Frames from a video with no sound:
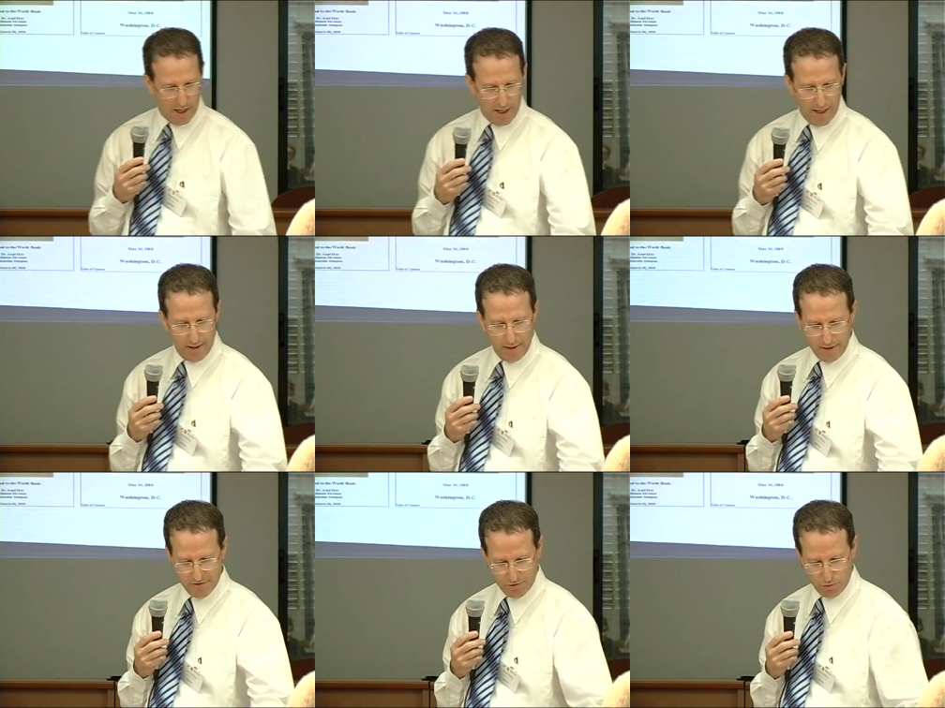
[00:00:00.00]
Uh,
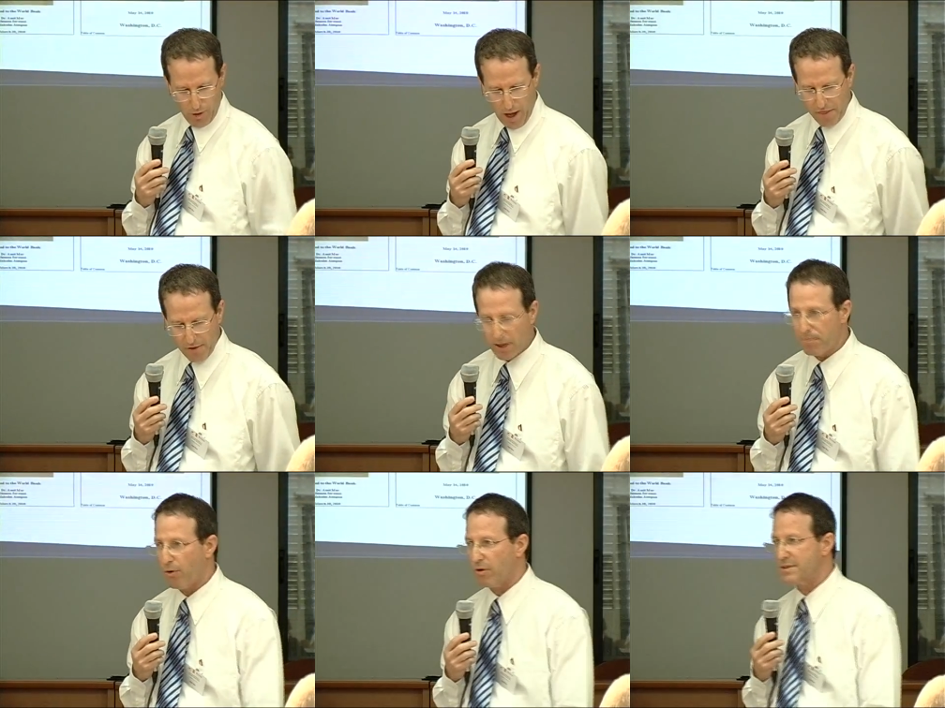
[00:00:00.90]
and two
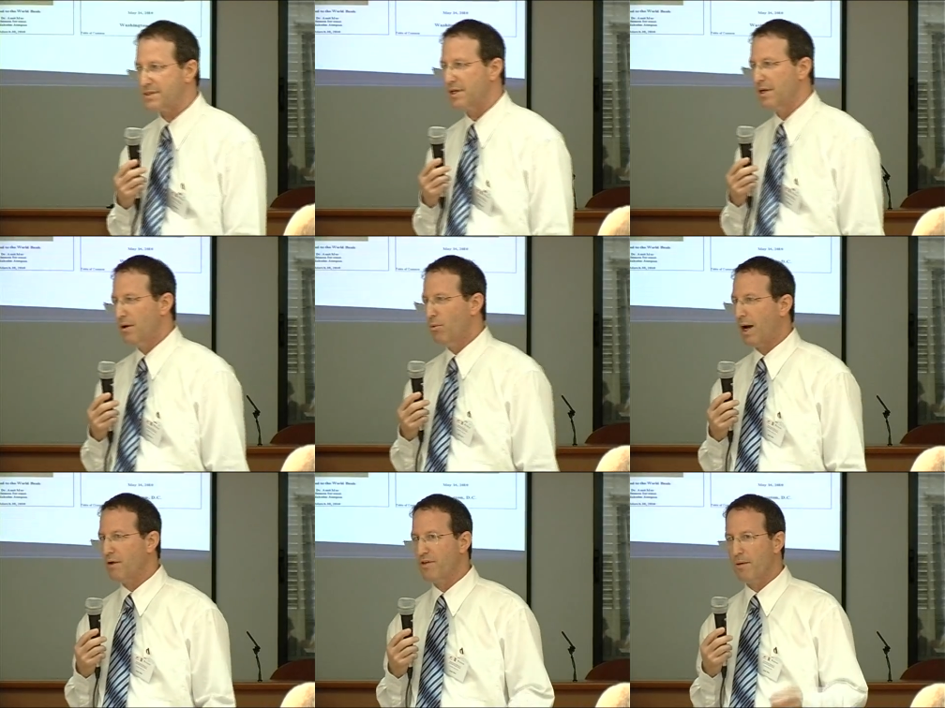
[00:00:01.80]
other reports.
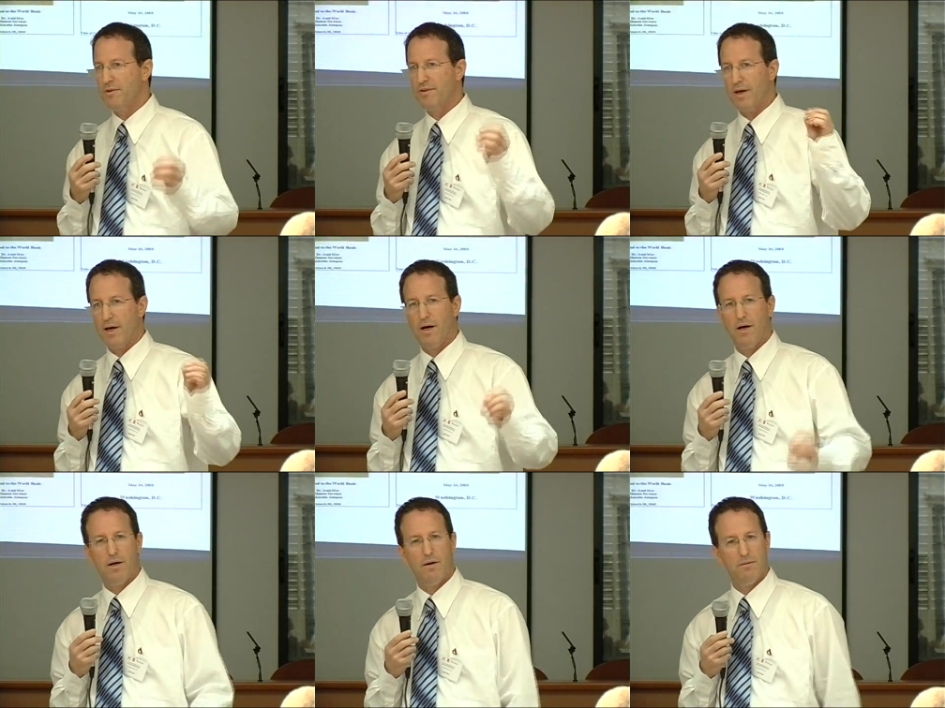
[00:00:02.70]
One of them is...
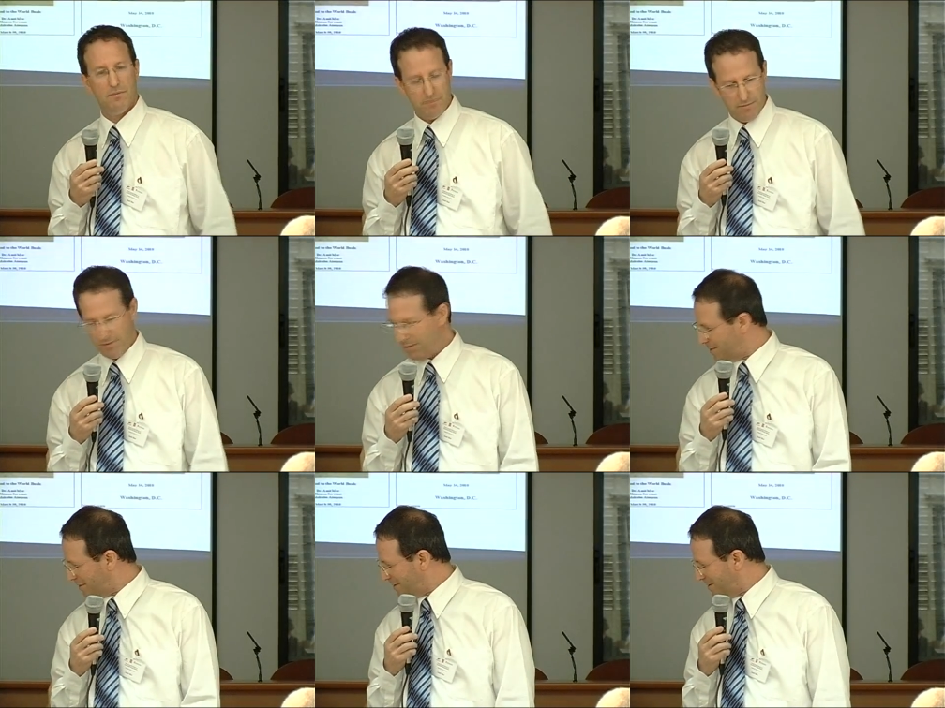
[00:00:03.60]
Uh, Amit,
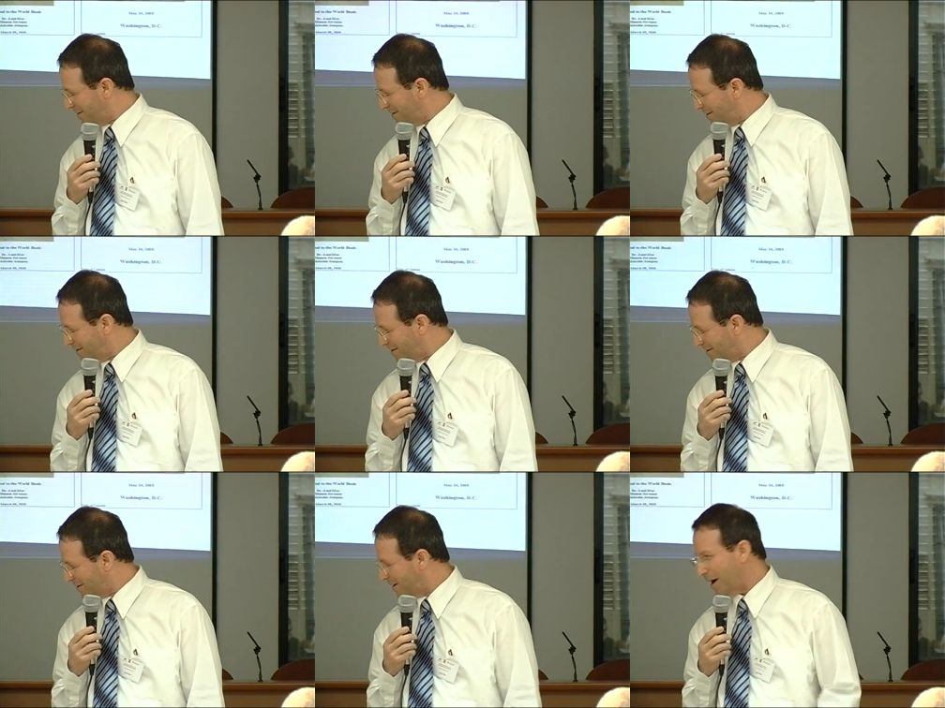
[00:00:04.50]
we shall have a, a
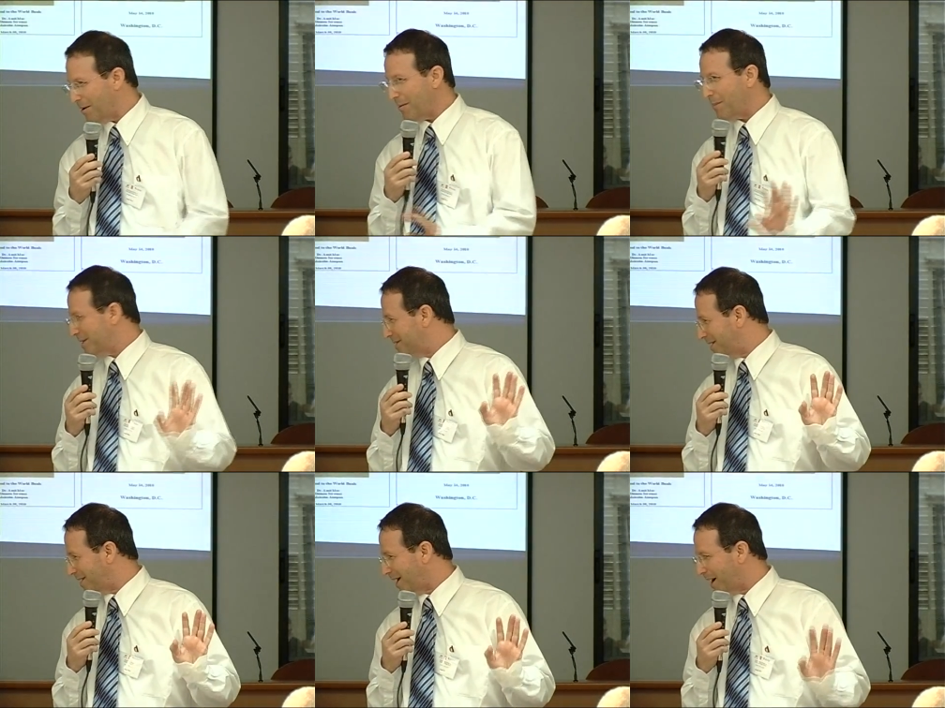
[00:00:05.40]
break in a very
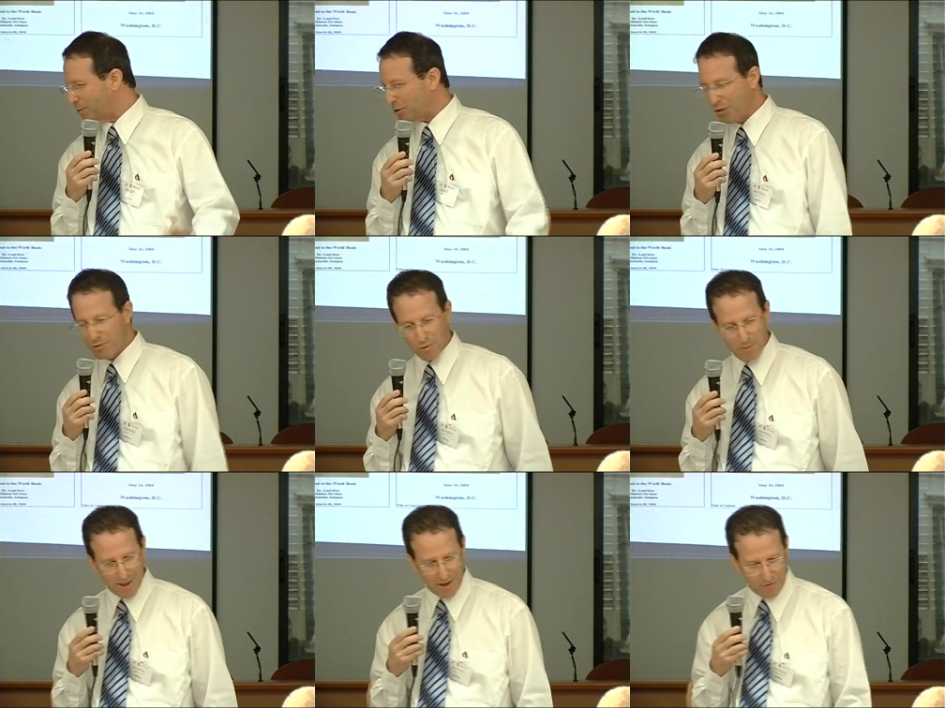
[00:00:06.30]
short time. I'm not going
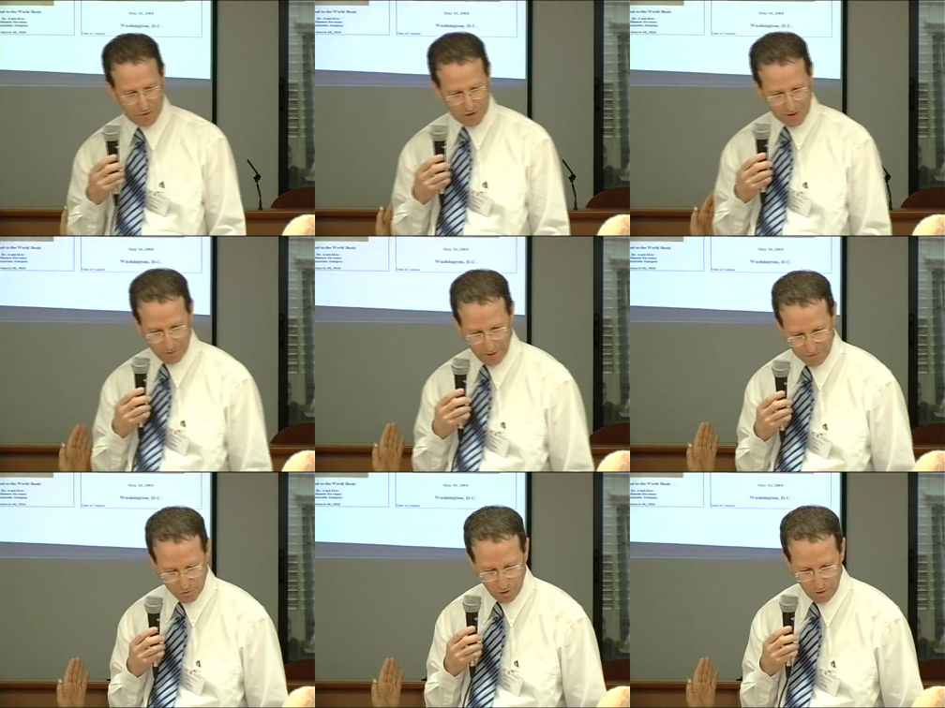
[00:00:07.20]
to uh, be, unfortunately,
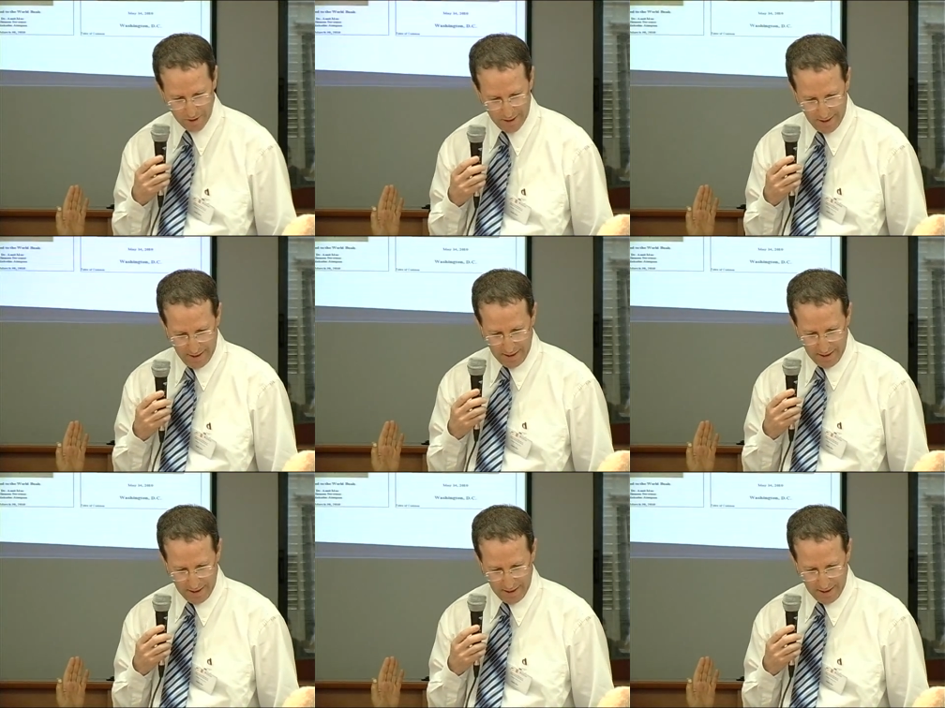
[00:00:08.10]
we have to go.